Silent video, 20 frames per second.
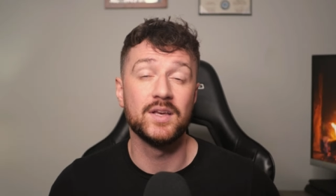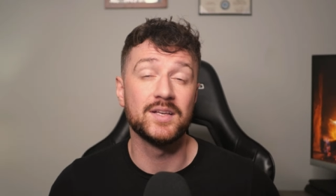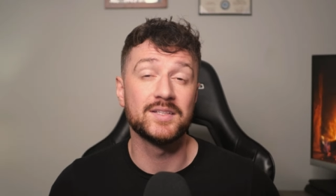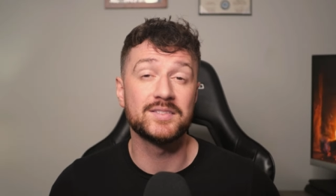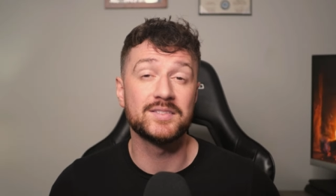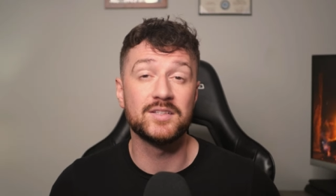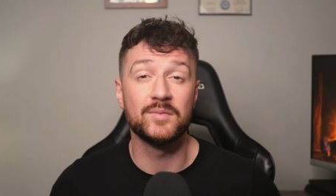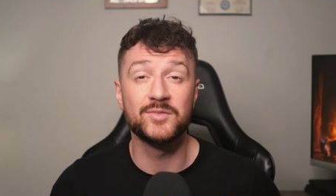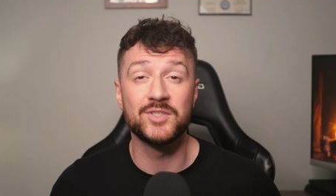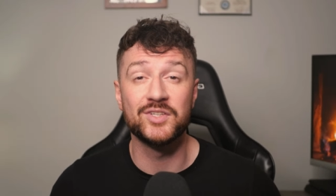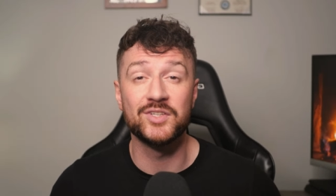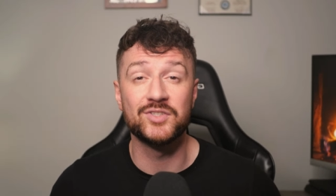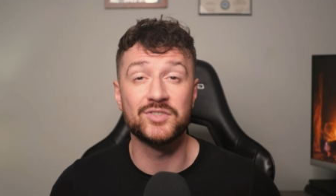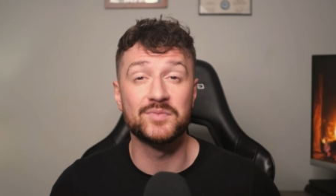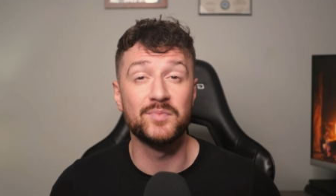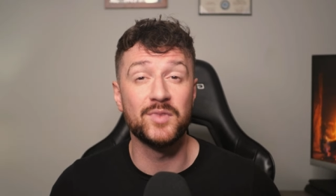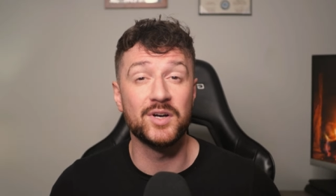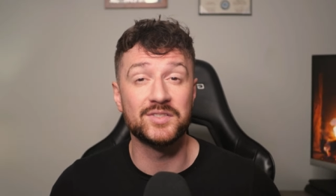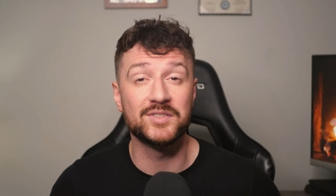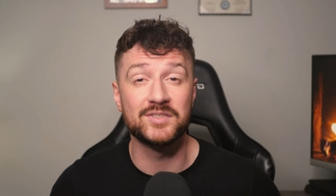Islam teaches
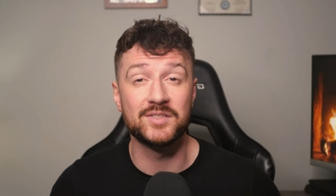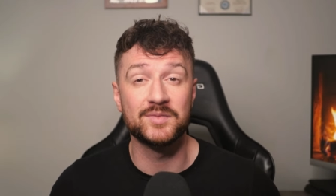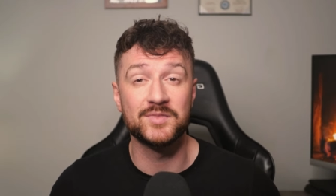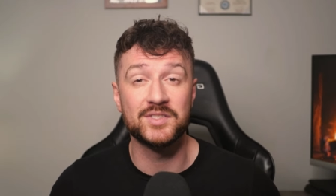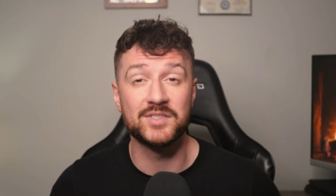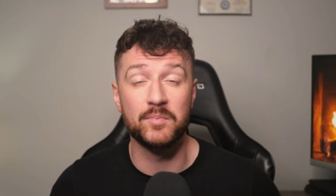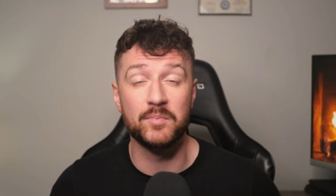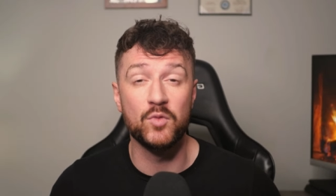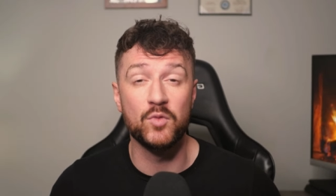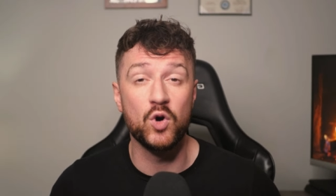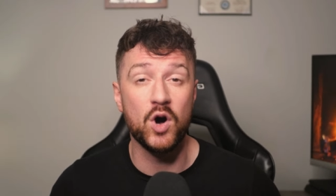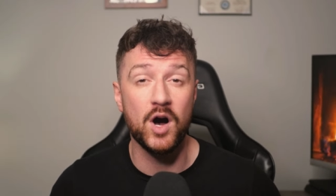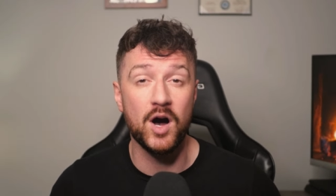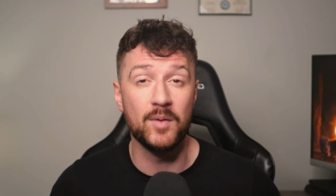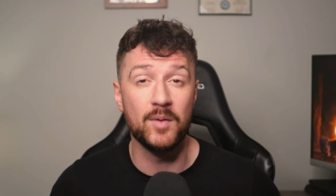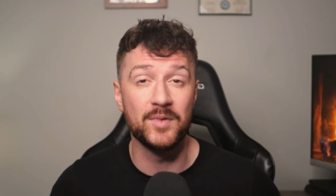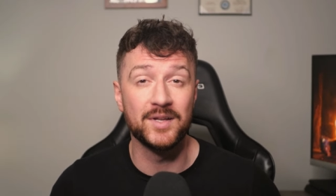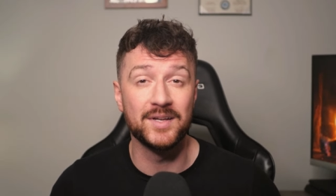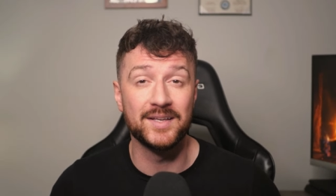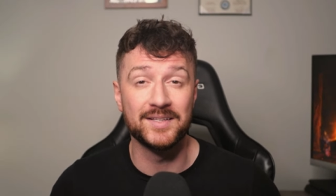Muslims that
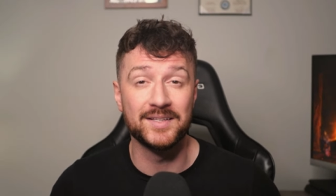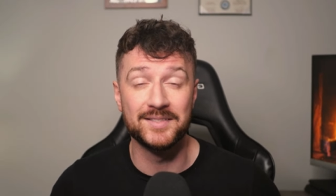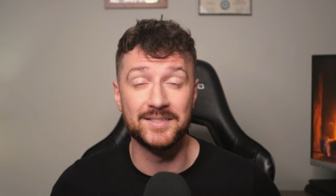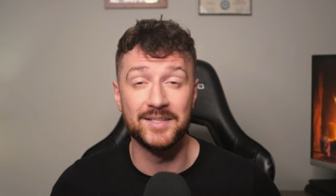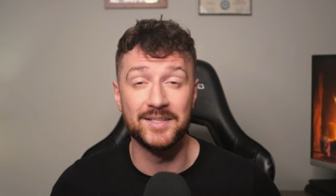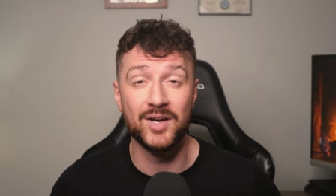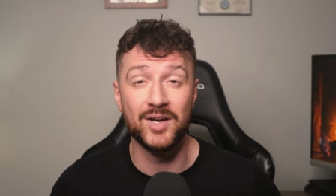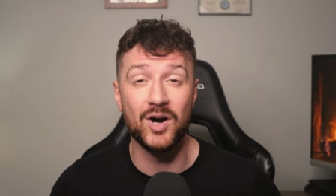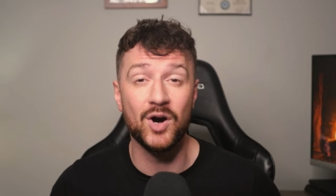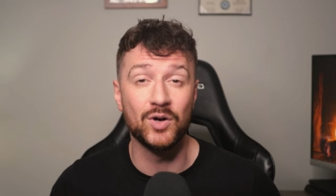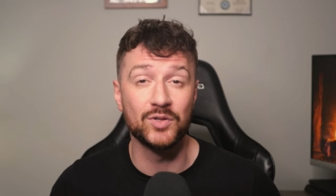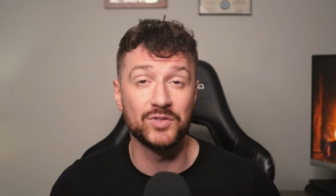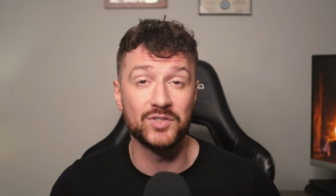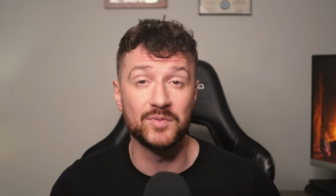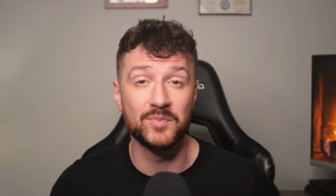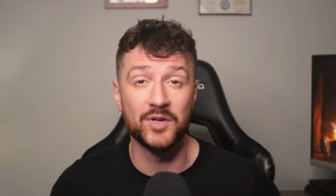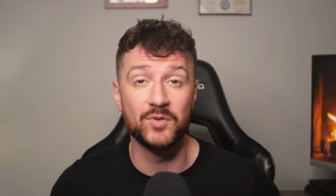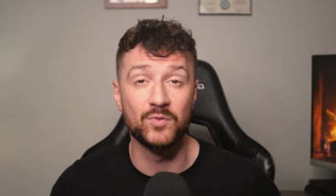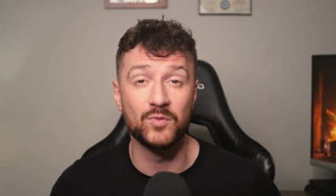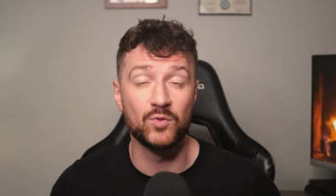Muhammad is the
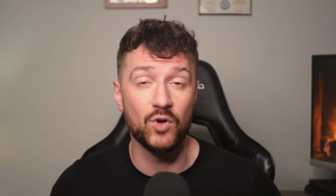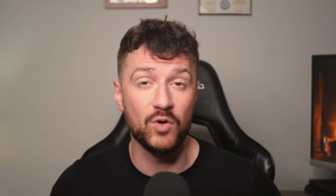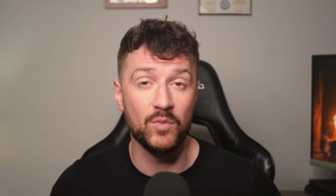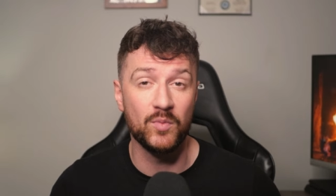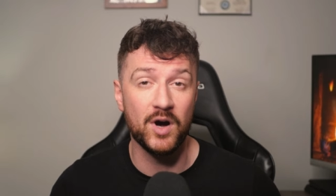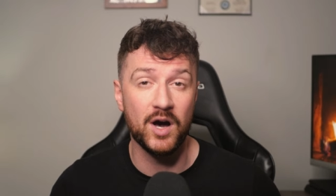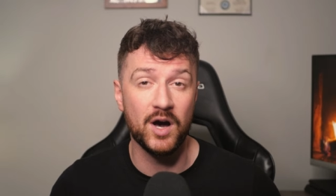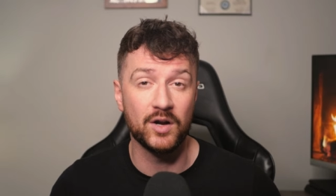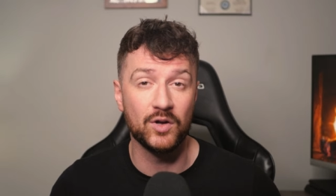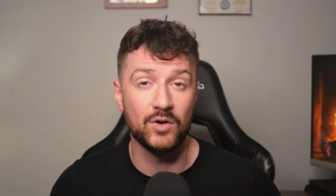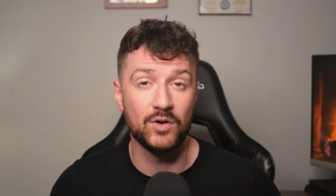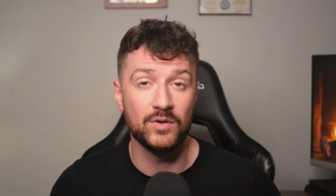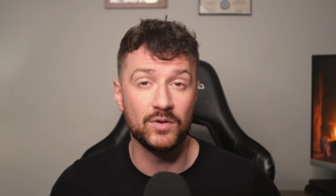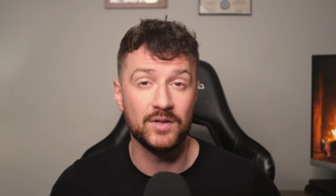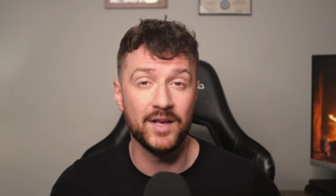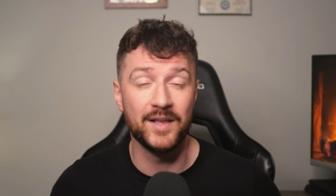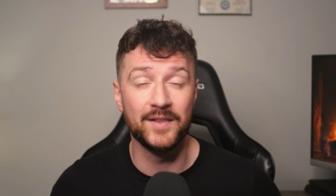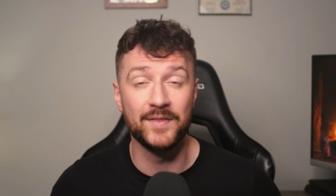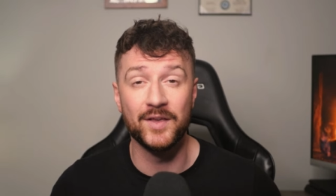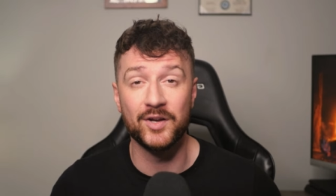ultimate role model,
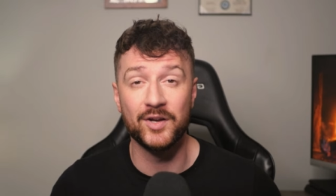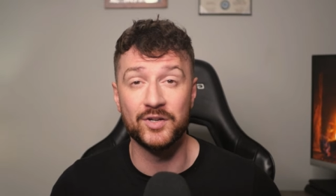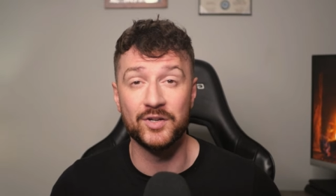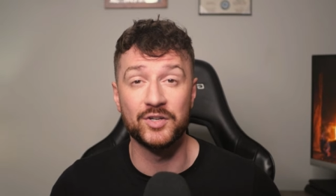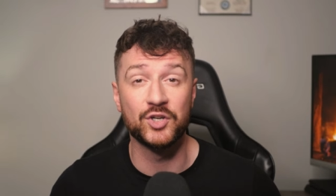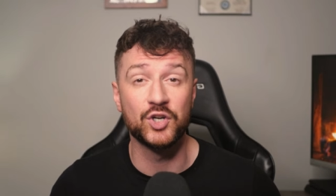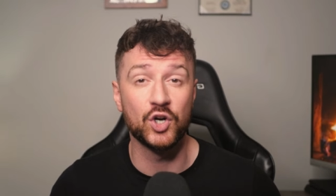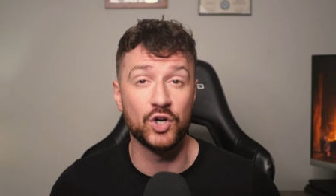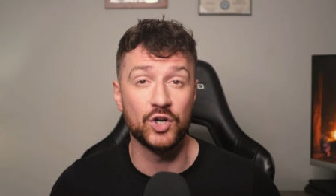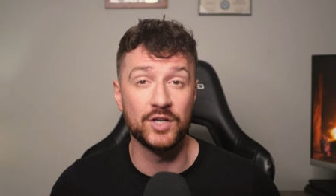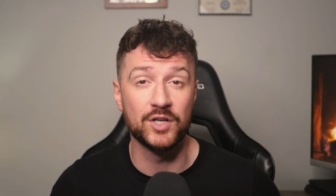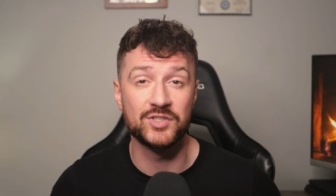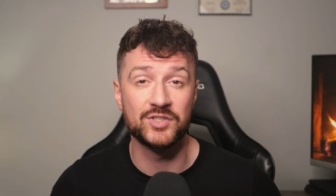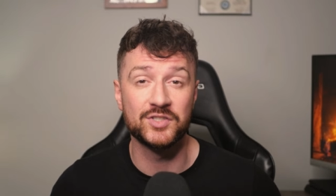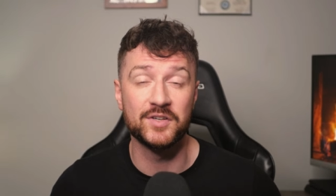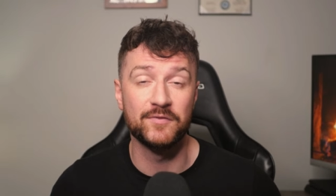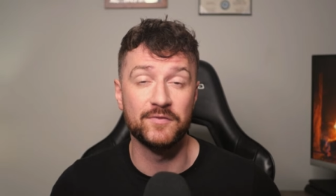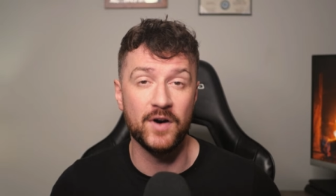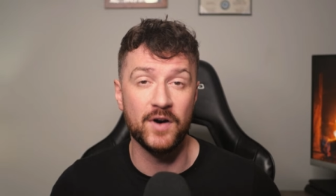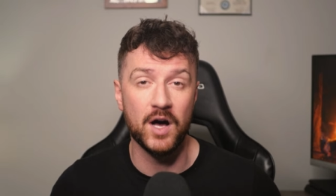and they are encouraged
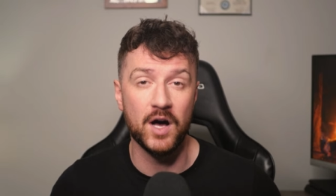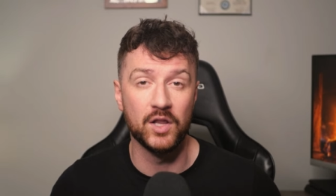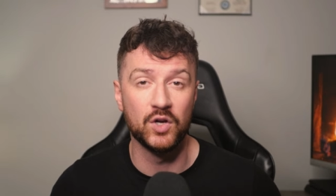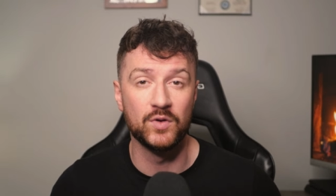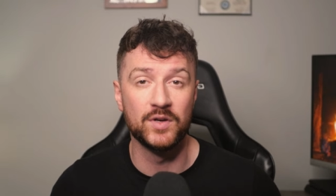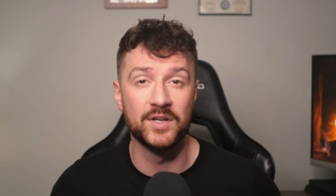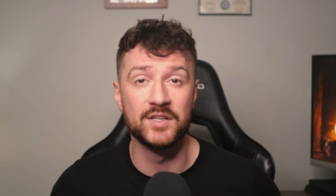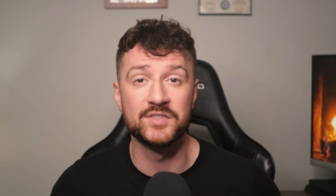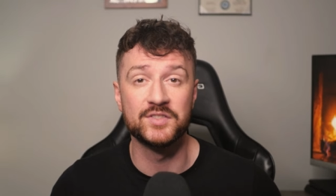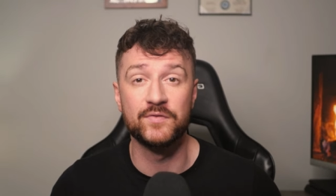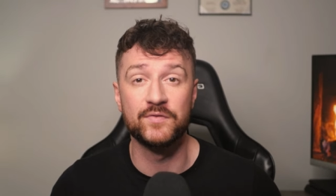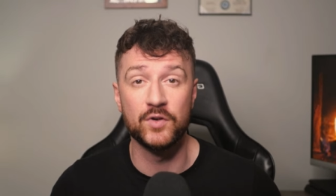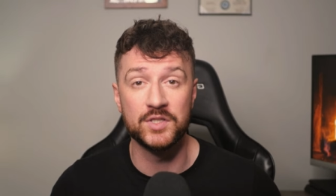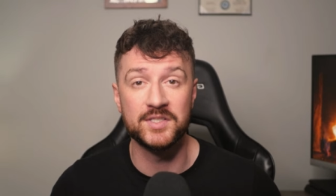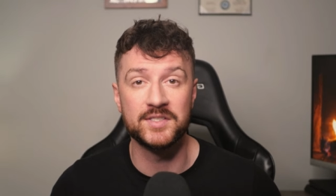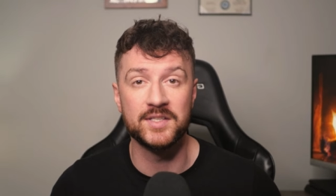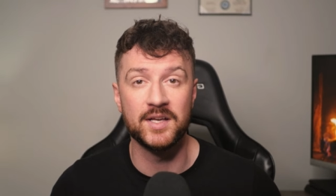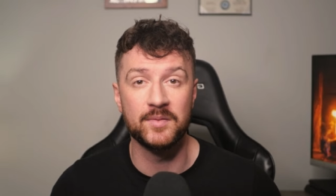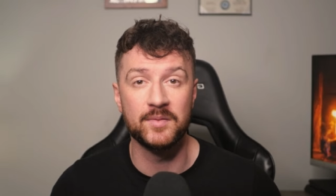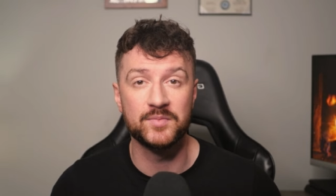to follow in his
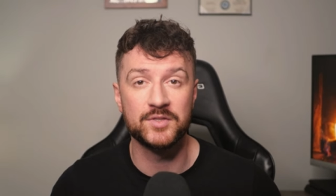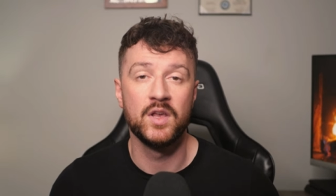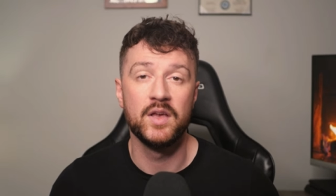footsteps.